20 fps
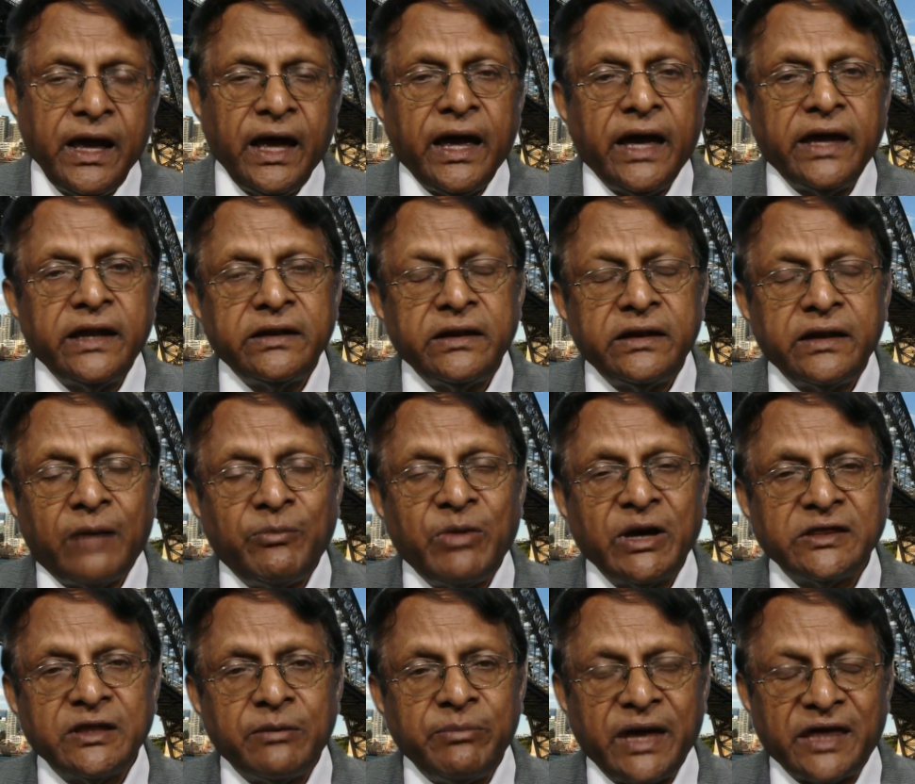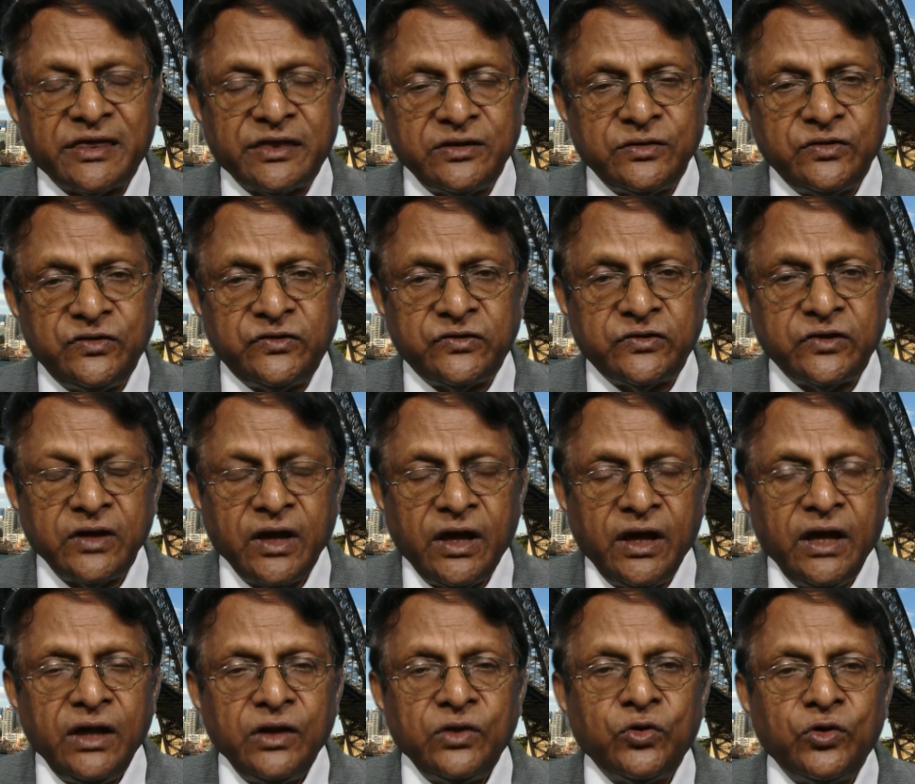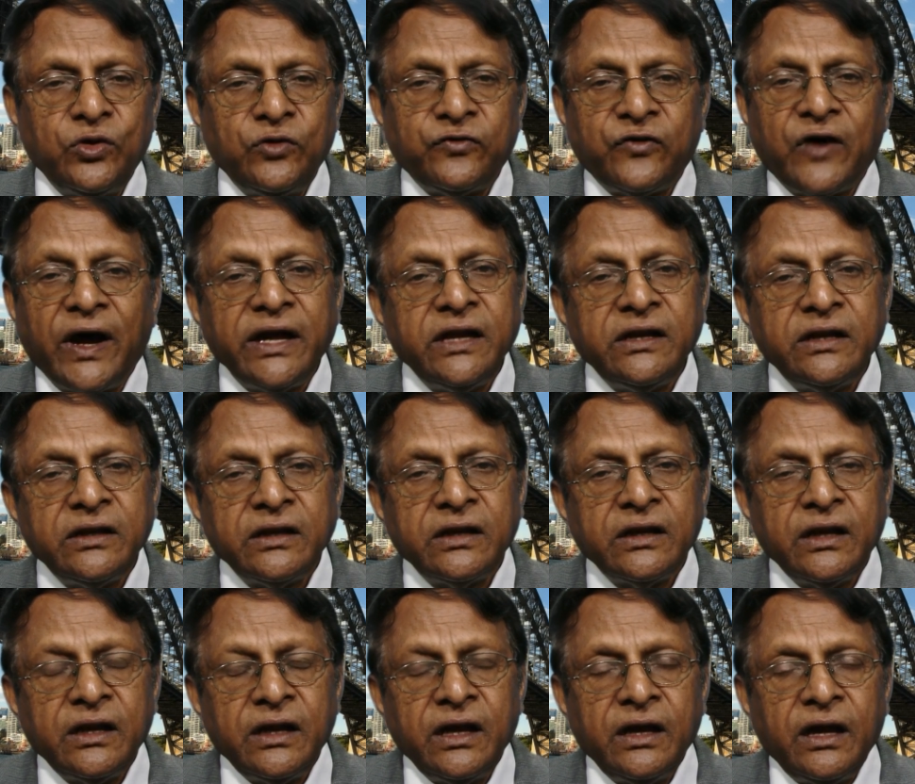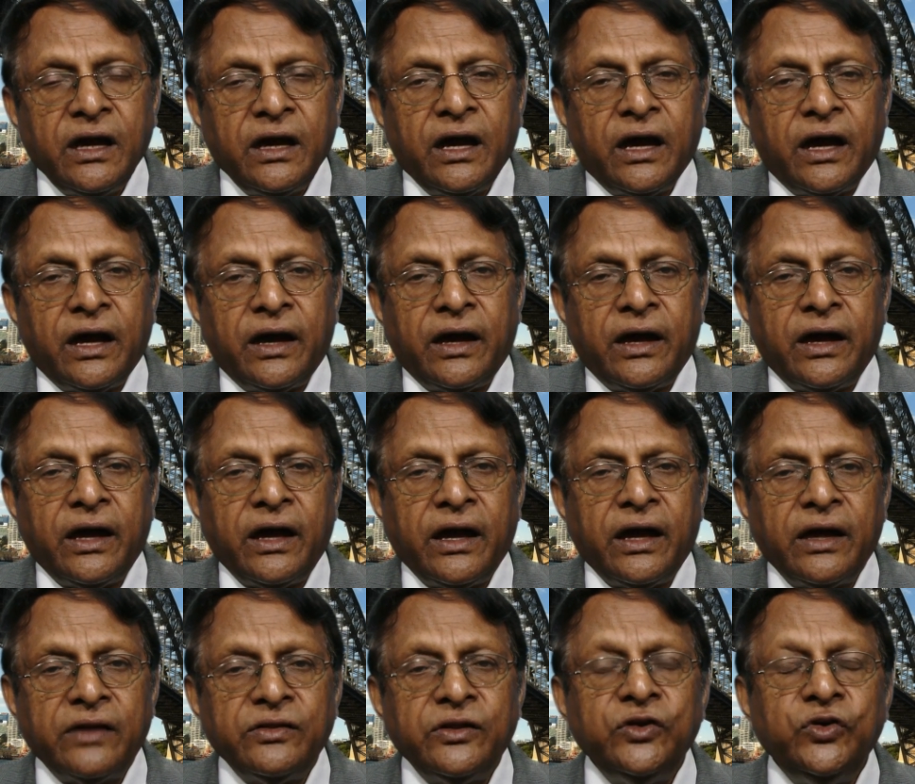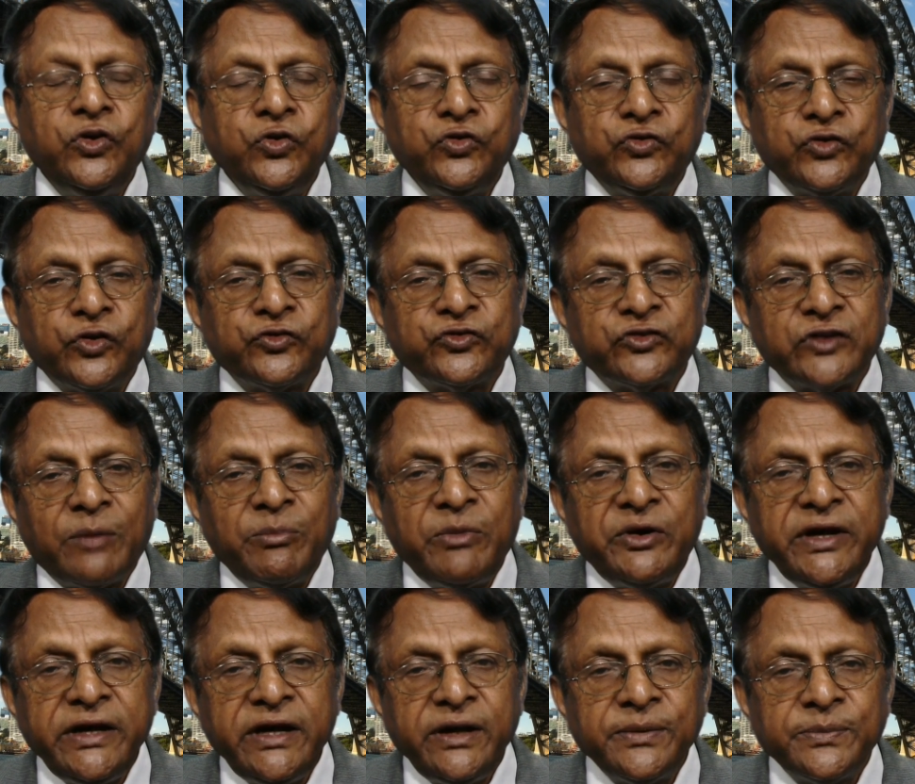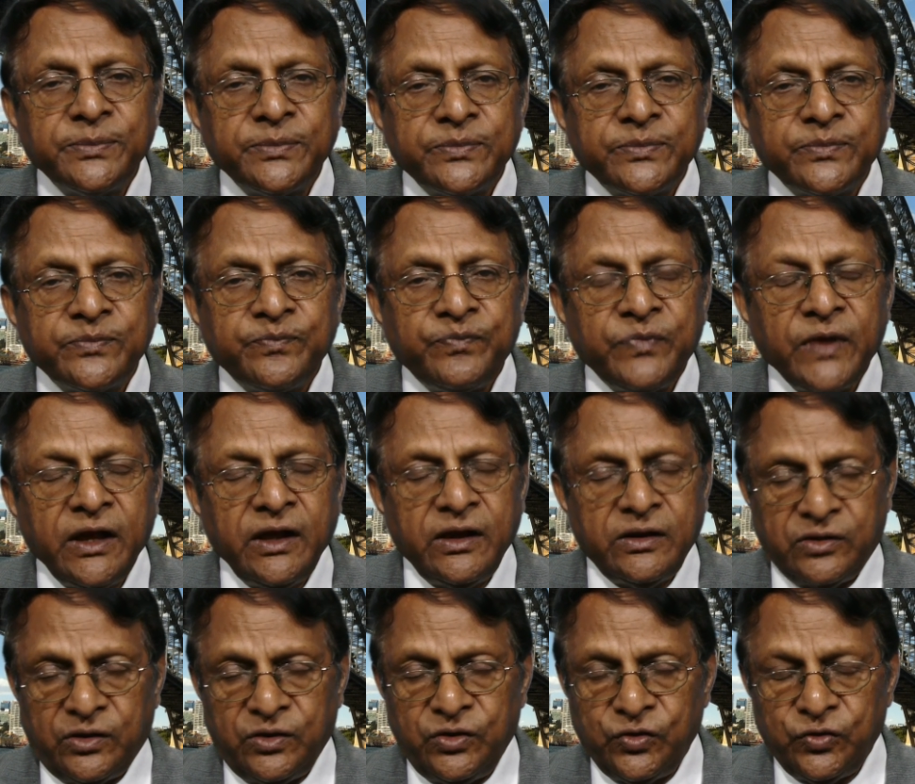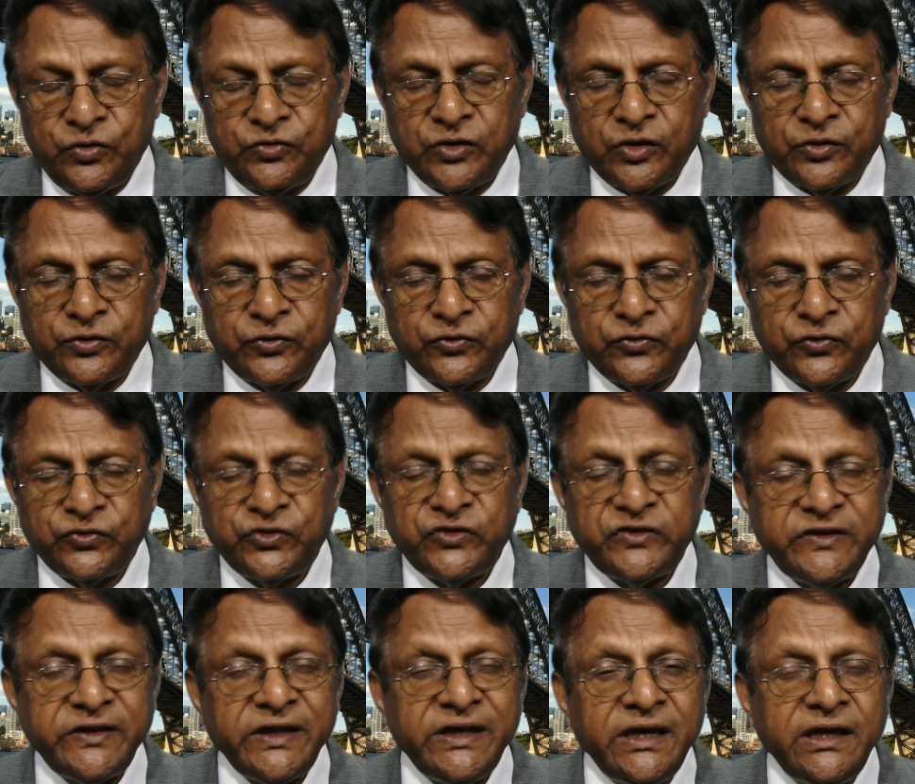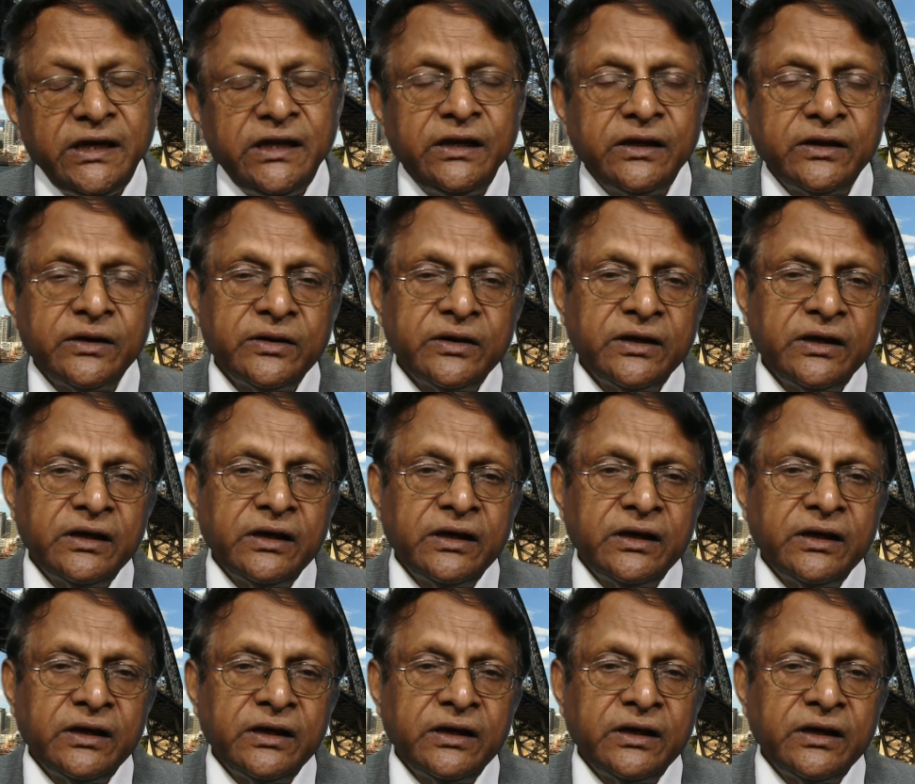And among the methods, you will find the use of summary, the use of scene,